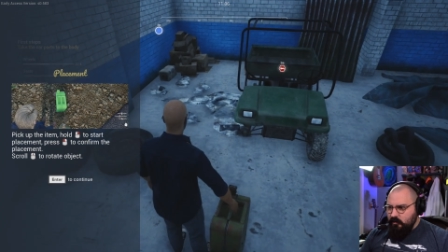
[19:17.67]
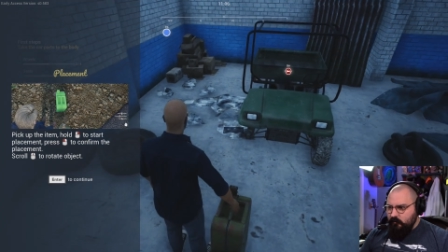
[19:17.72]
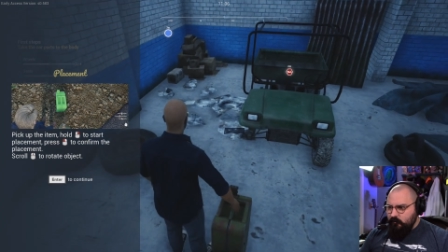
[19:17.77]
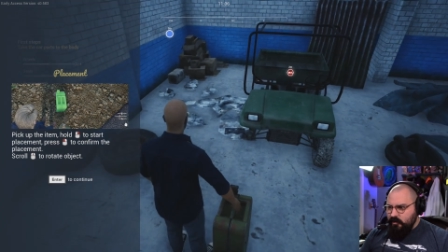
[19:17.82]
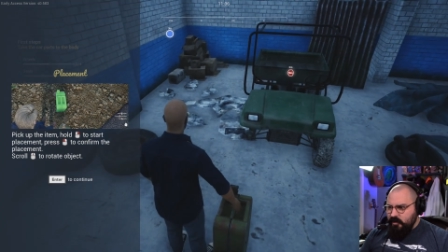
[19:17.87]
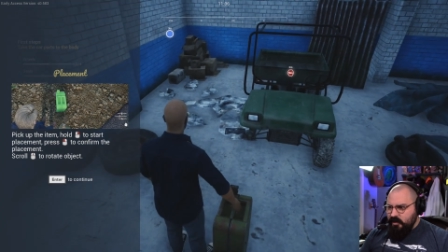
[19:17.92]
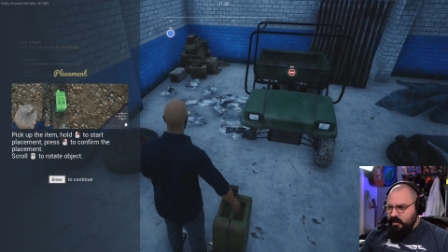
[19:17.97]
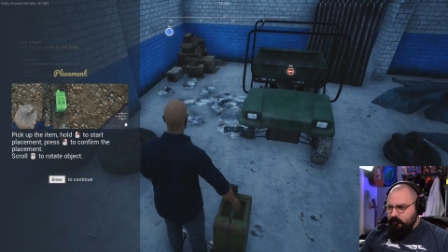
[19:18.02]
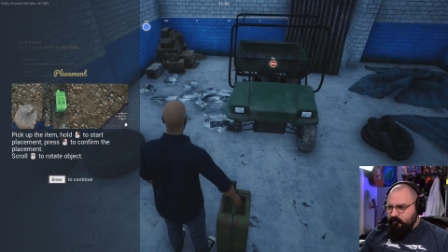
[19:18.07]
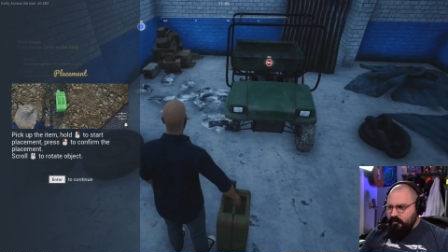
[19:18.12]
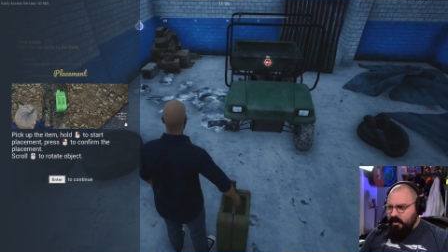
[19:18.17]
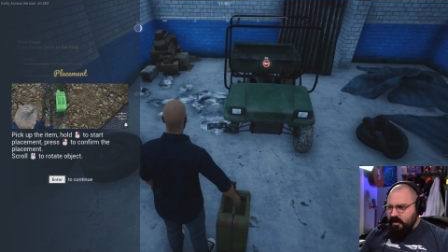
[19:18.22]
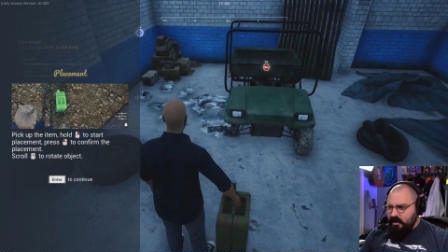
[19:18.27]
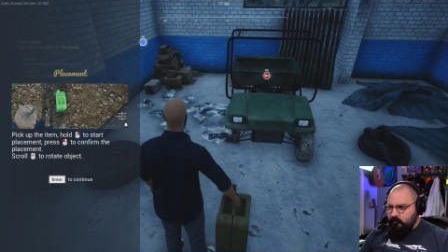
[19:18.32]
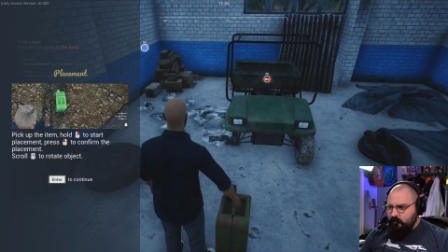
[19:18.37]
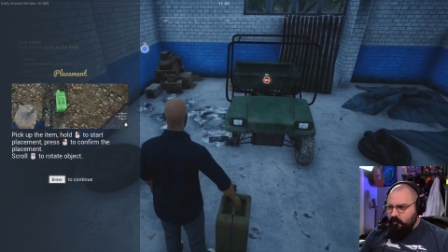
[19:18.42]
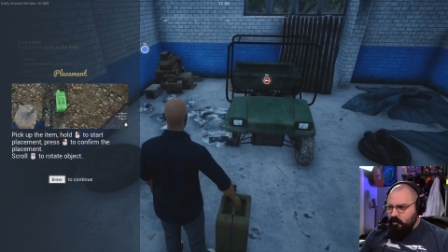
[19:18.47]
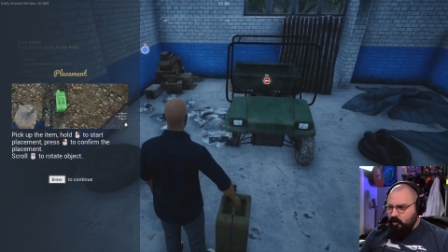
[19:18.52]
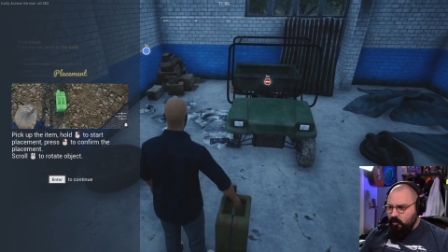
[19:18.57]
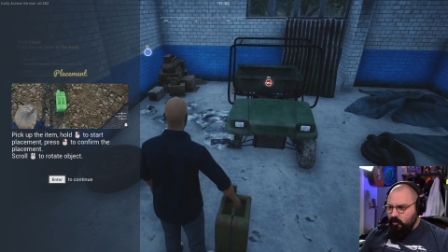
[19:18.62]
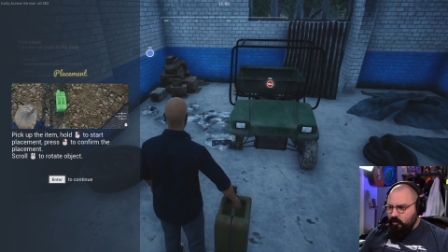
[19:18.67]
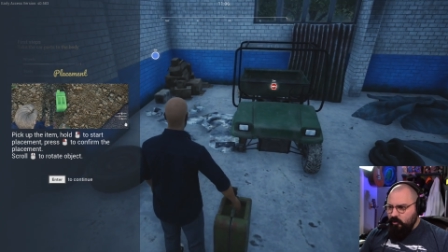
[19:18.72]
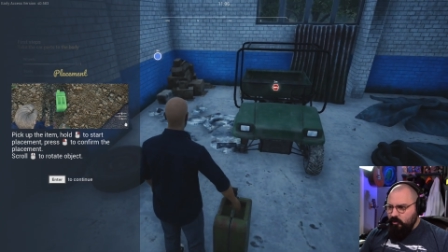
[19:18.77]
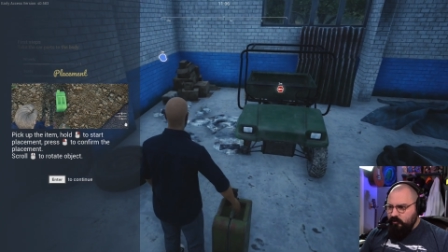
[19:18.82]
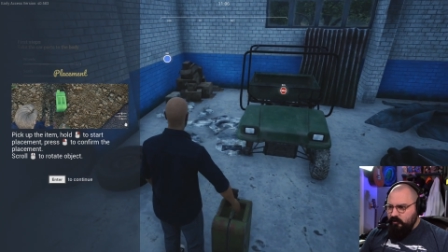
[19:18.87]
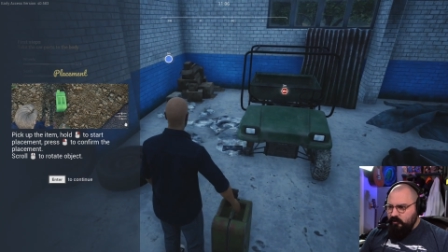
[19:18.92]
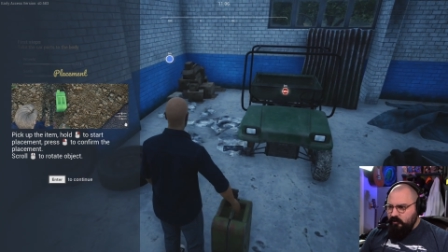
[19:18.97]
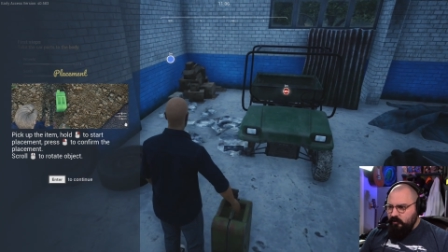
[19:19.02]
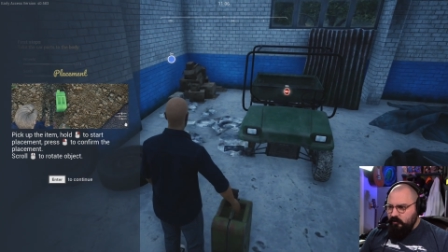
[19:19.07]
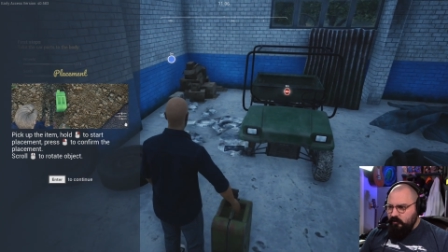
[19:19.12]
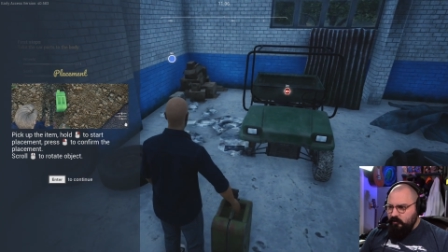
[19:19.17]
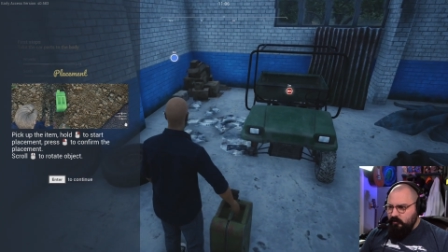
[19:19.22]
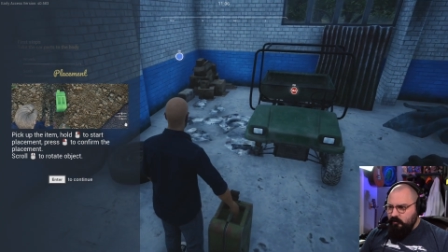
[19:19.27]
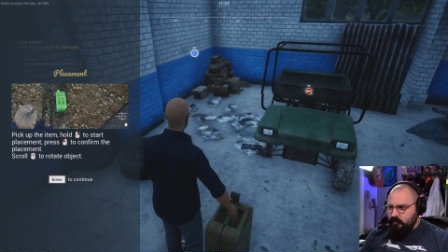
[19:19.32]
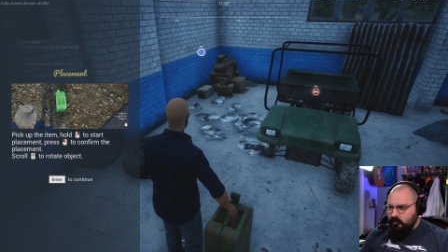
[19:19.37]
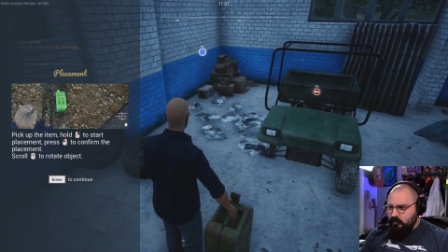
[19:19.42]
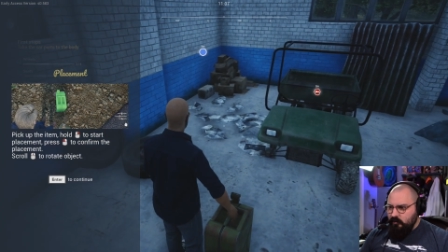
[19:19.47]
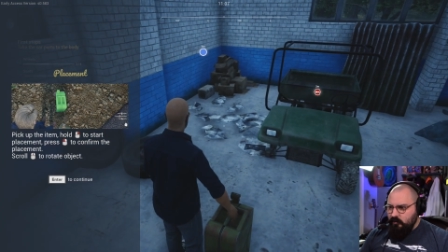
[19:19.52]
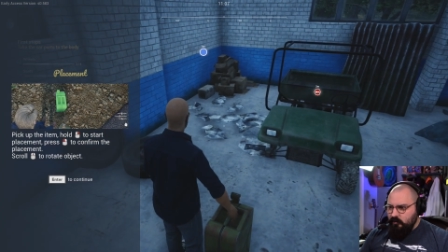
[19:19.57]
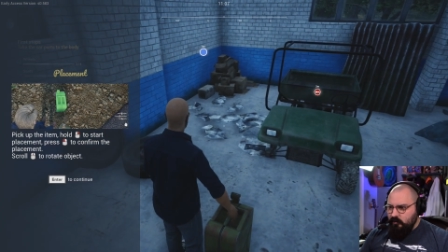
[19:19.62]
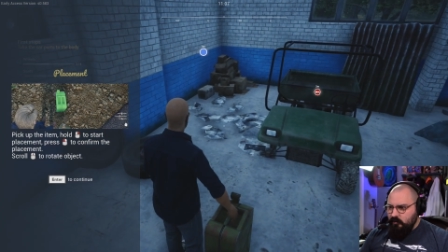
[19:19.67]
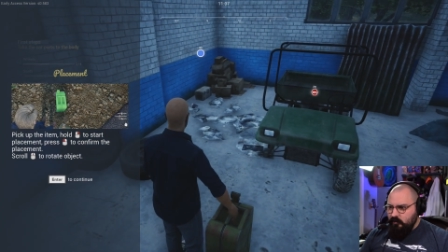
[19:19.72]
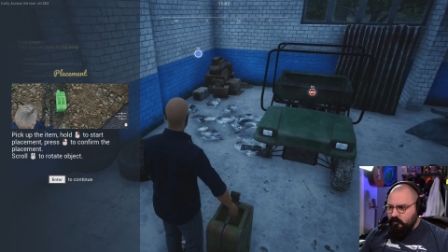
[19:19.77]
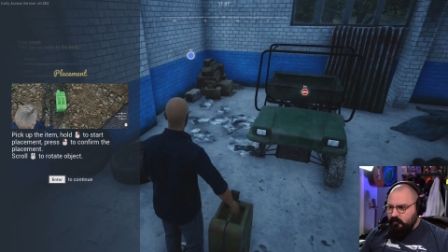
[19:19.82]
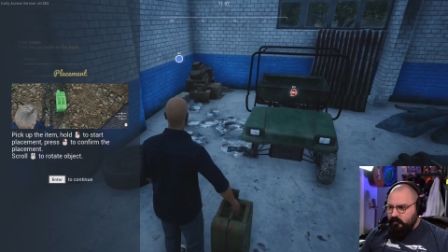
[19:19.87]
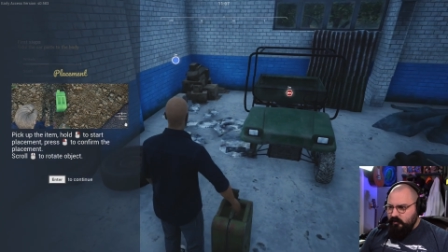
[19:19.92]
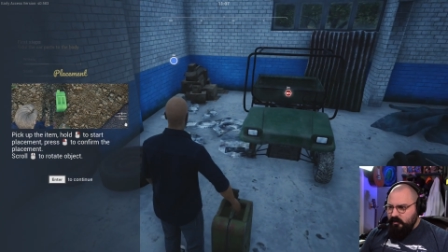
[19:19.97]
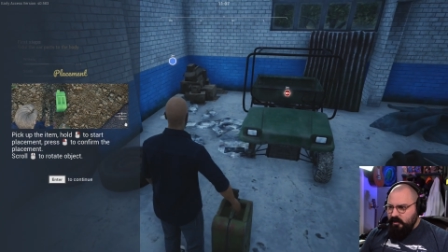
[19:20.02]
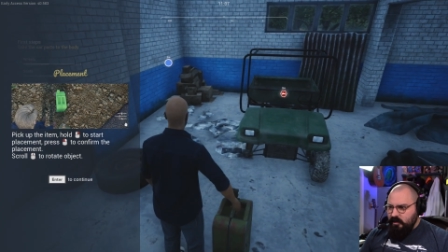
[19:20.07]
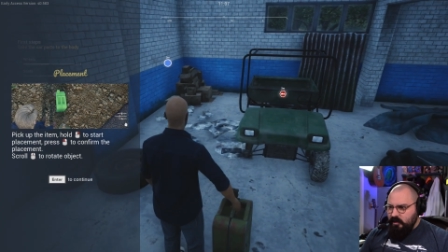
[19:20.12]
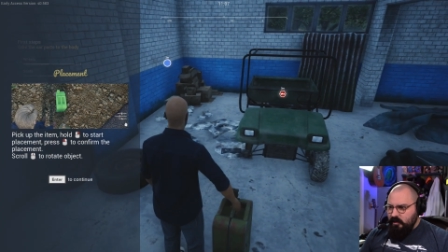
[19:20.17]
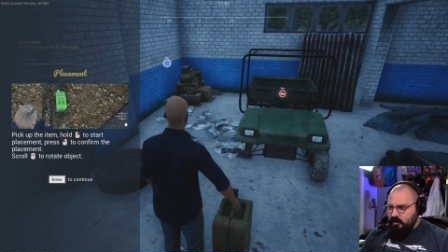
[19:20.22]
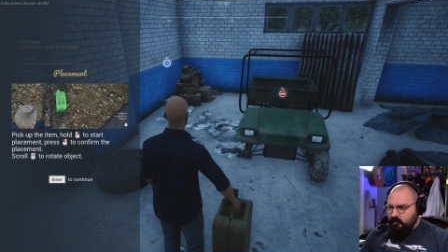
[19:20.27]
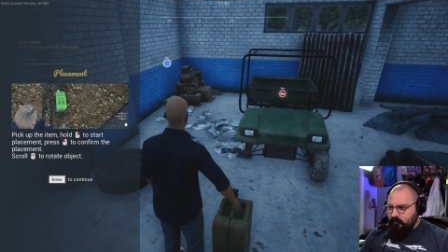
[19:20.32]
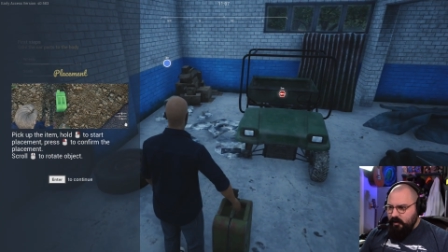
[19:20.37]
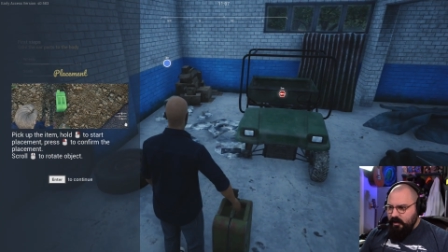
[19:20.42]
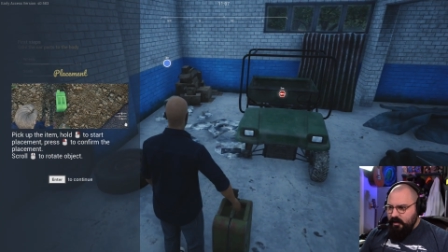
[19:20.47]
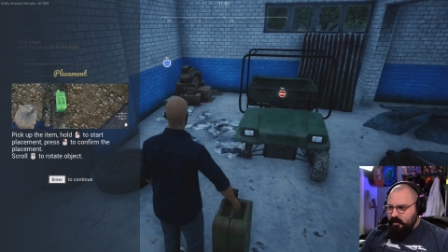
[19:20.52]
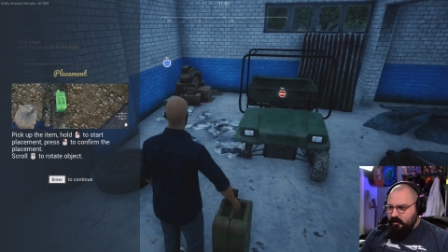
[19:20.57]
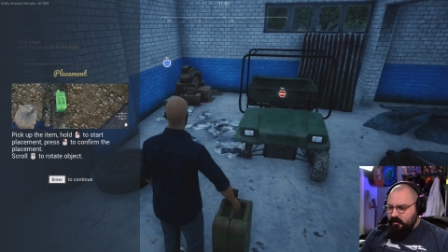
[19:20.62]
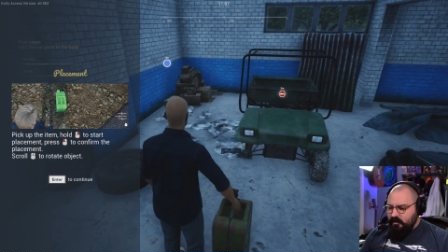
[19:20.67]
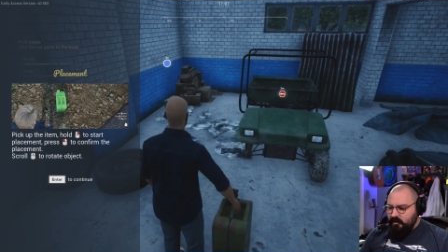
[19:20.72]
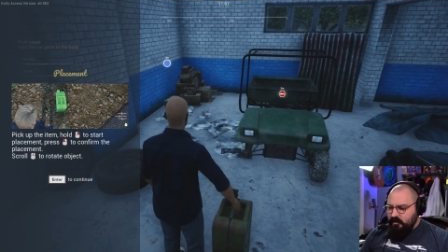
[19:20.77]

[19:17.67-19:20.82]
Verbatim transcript: Pick up the item, hold the right